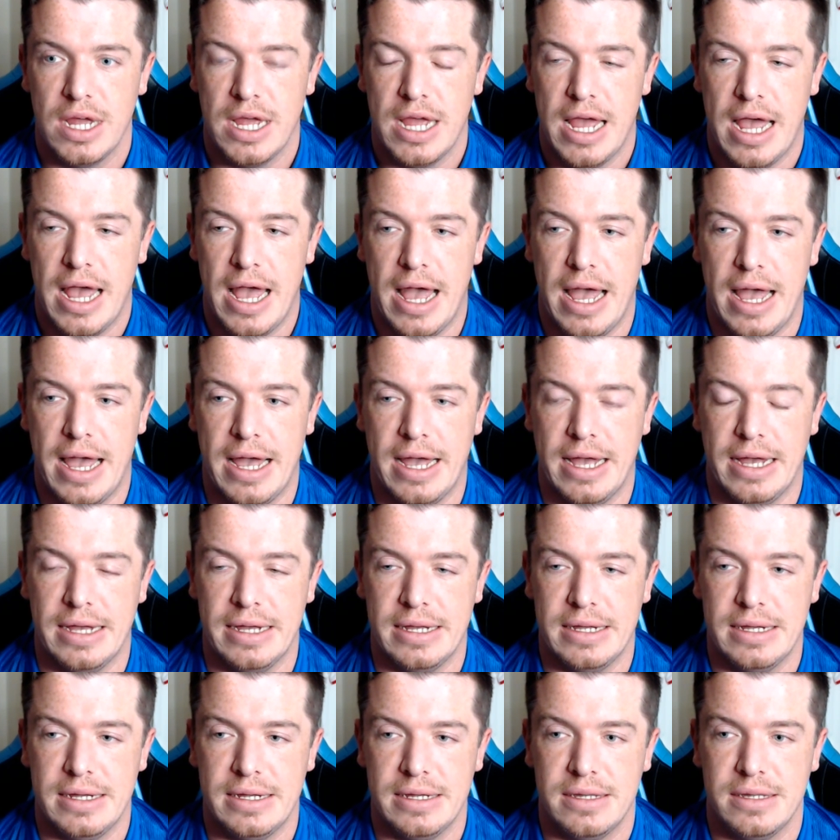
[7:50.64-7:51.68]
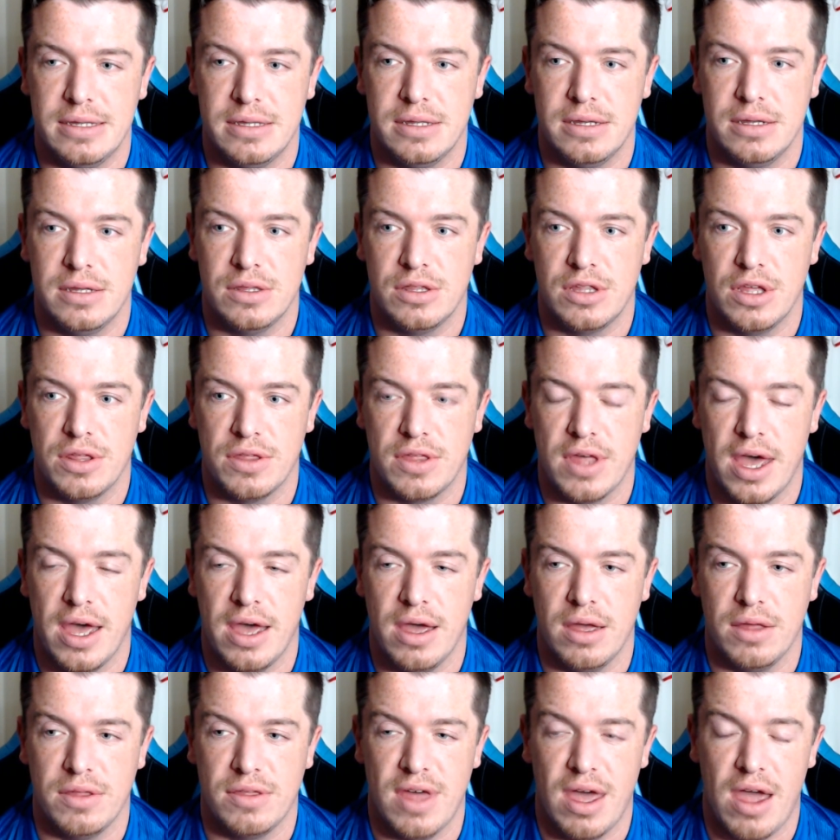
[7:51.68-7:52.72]
Uh,
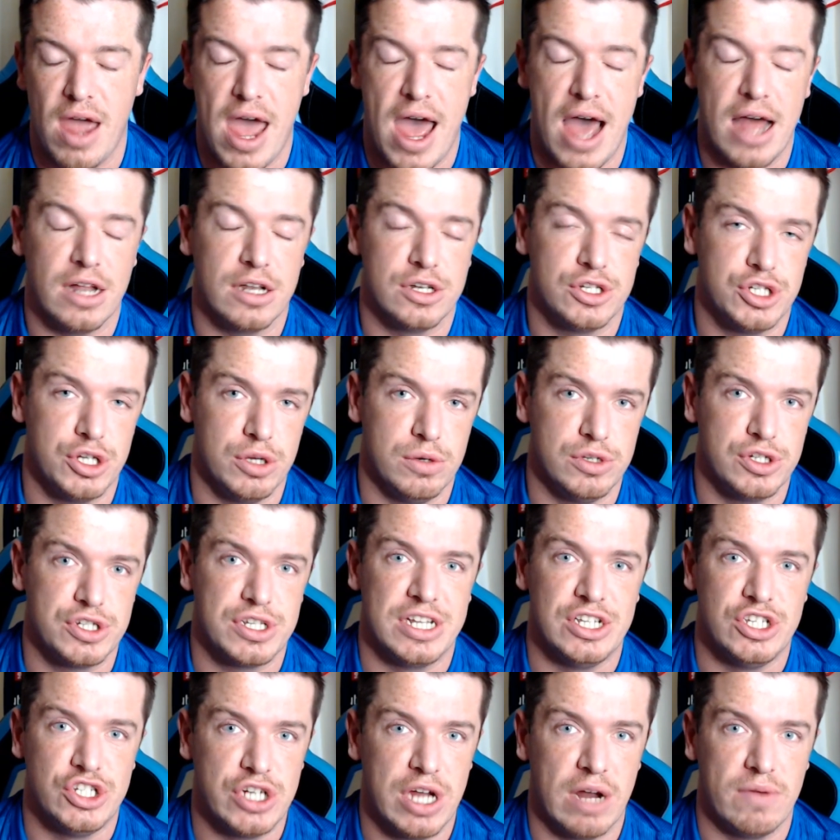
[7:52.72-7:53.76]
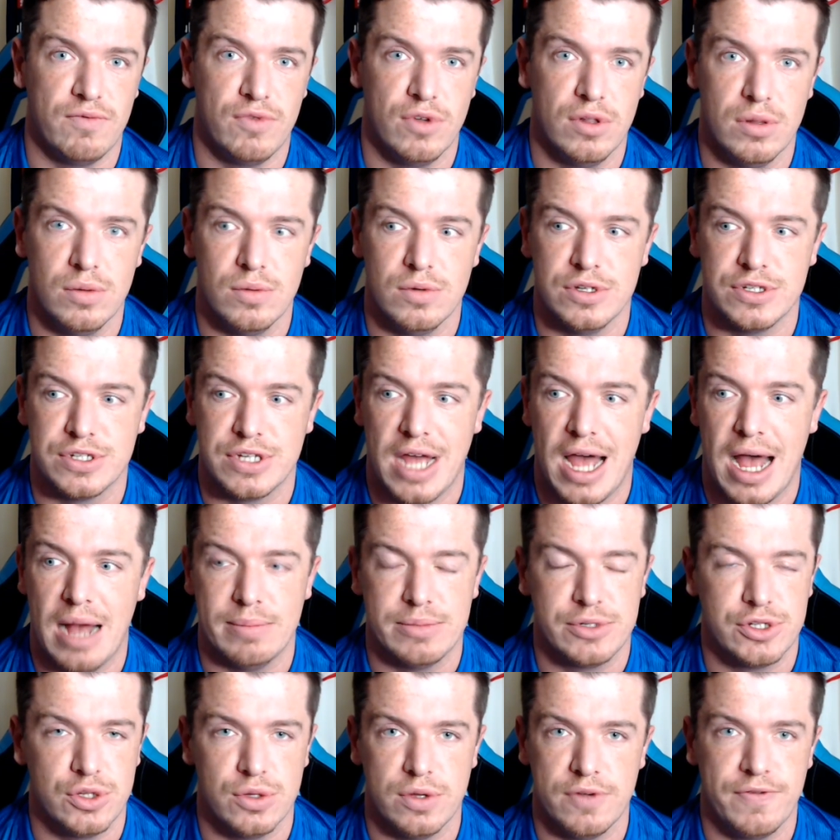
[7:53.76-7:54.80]
their their attitude just in general was
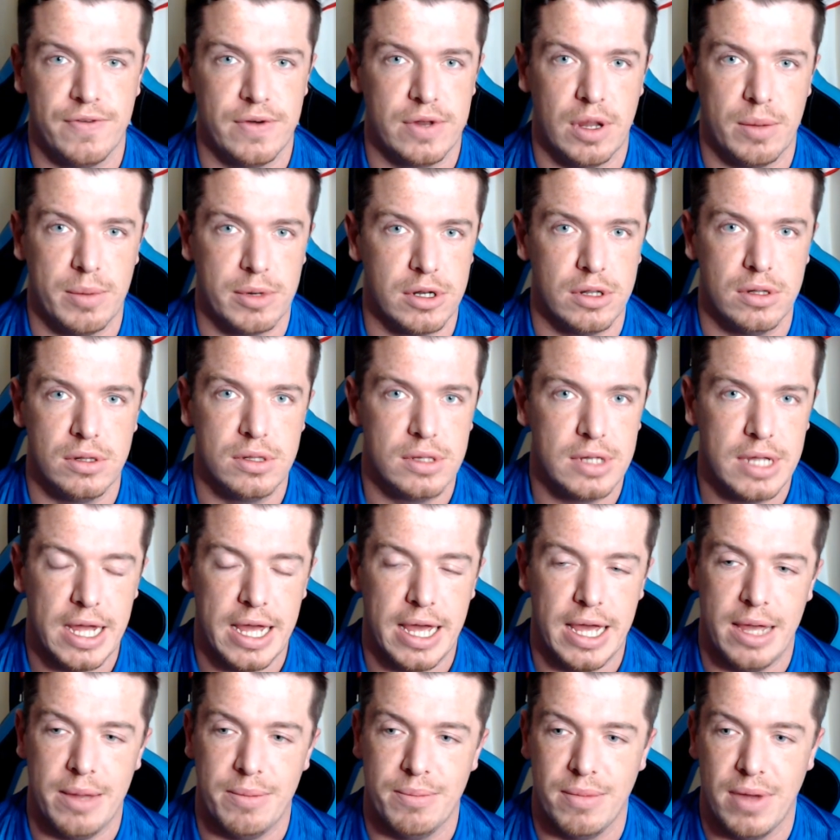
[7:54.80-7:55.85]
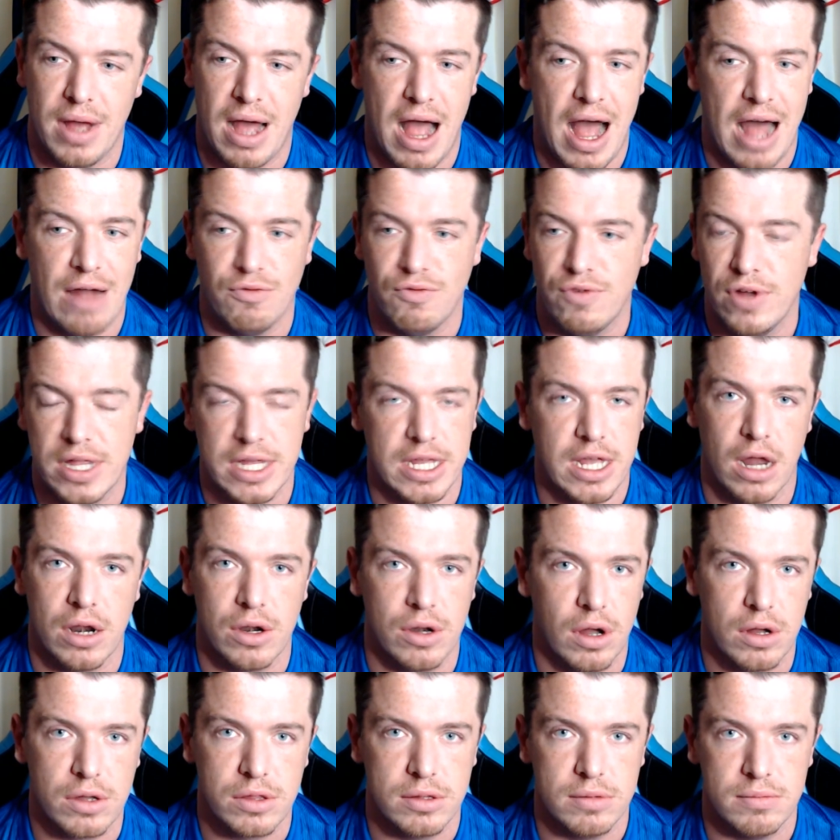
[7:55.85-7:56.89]
absolutely phenomenal. Um, I, I, really can't
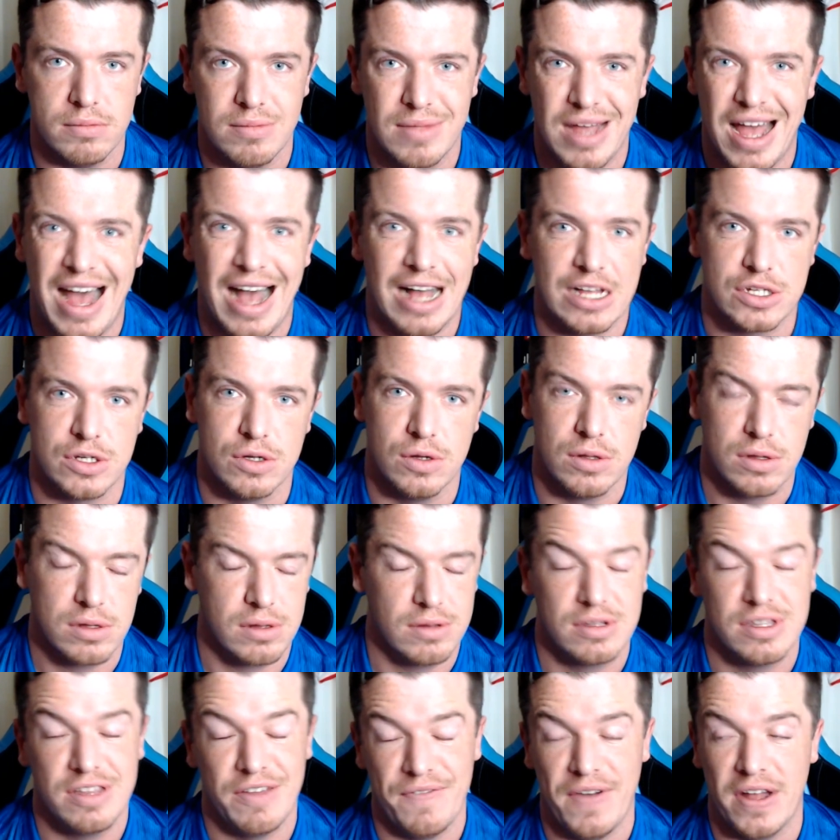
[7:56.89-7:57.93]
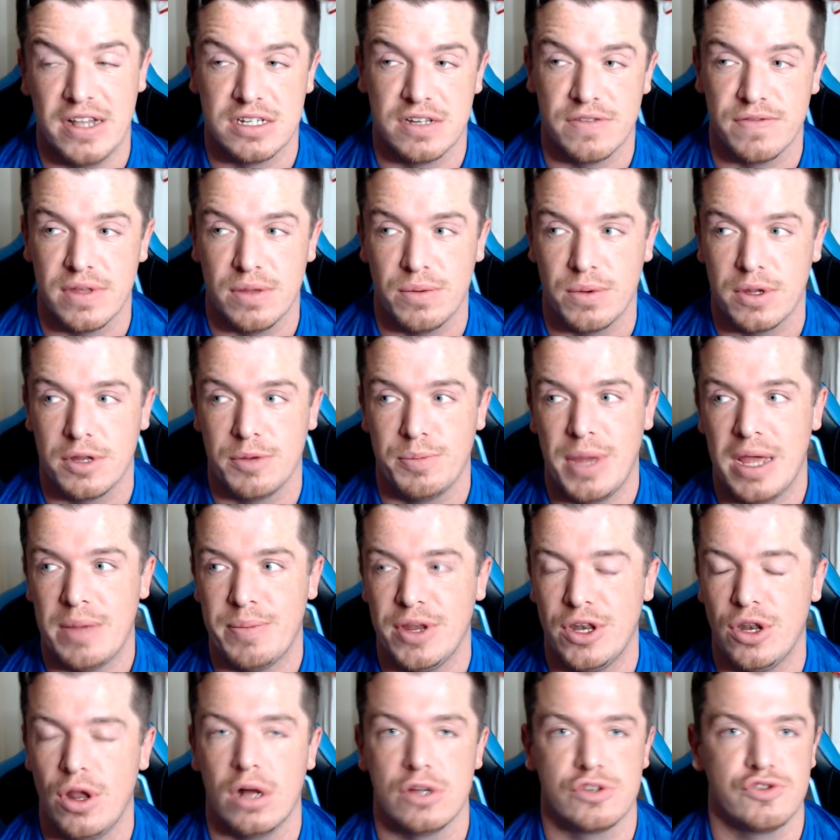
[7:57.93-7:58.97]
knock them at all. Defensively, we could maybe
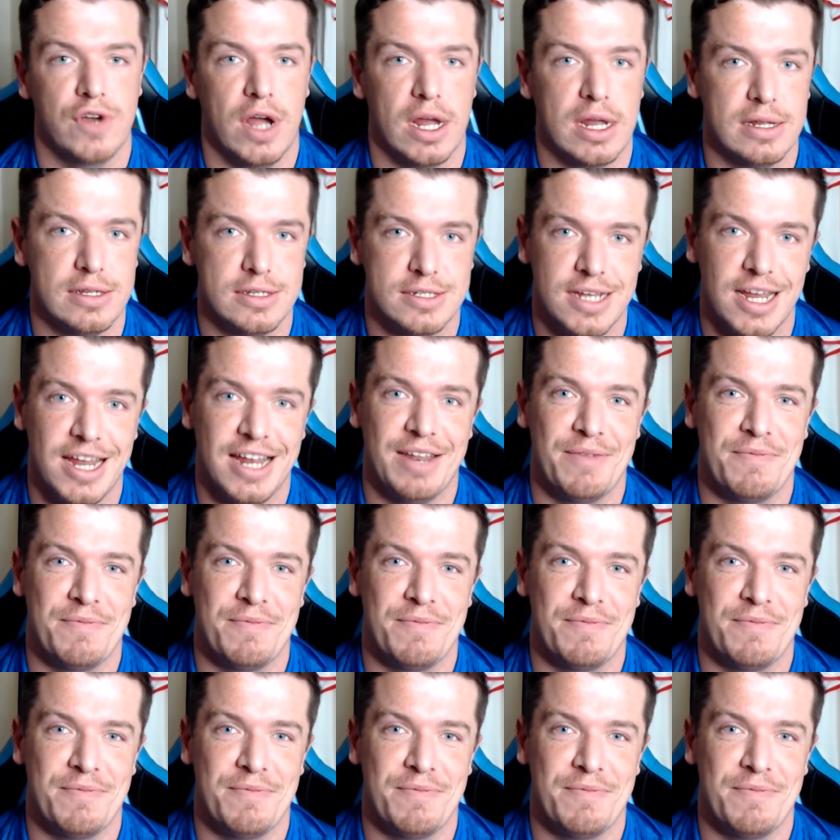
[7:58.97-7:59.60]
not try conceding